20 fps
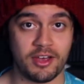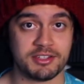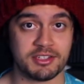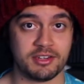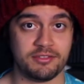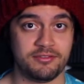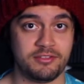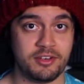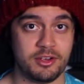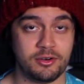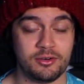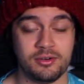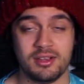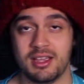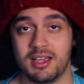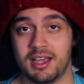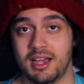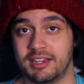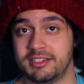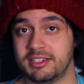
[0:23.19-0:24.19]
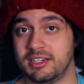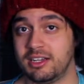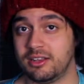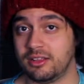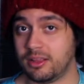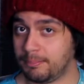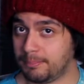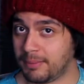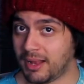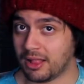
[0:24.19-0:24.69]
as a fill, as a
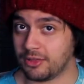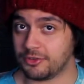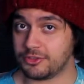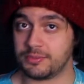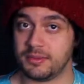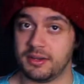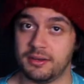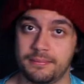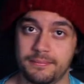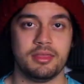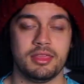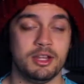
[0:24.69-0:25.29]
little embellishment.